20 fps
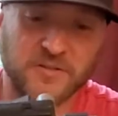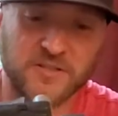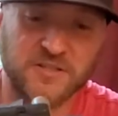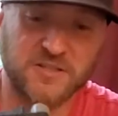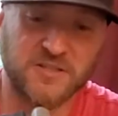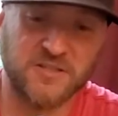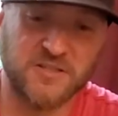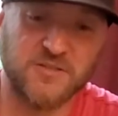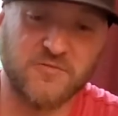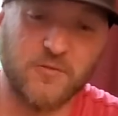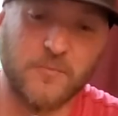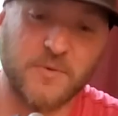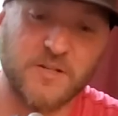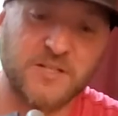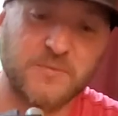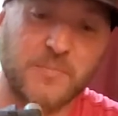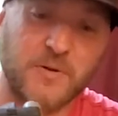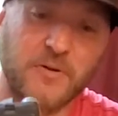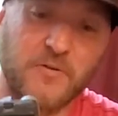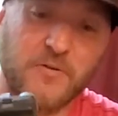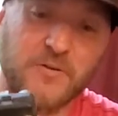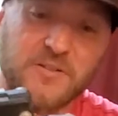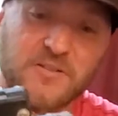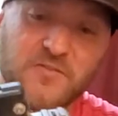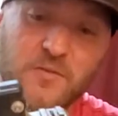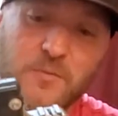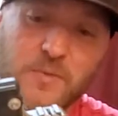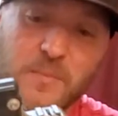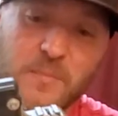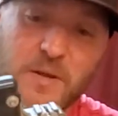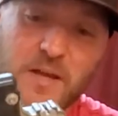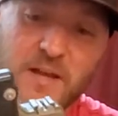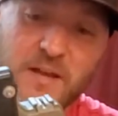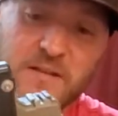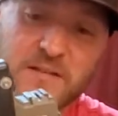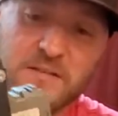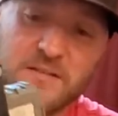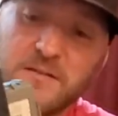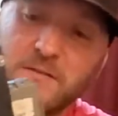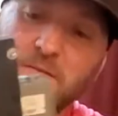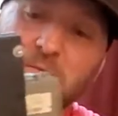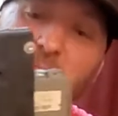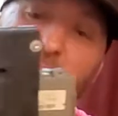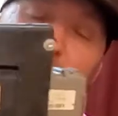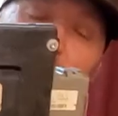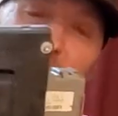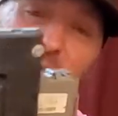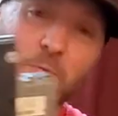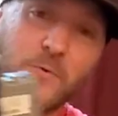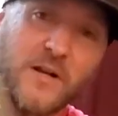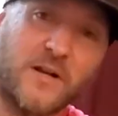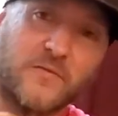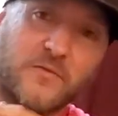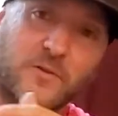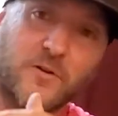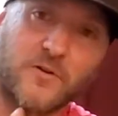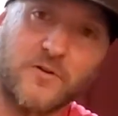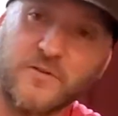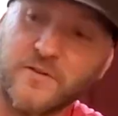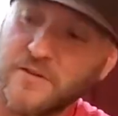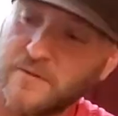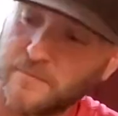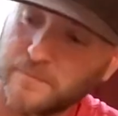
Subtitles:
is just from experience from the past, what I've learned.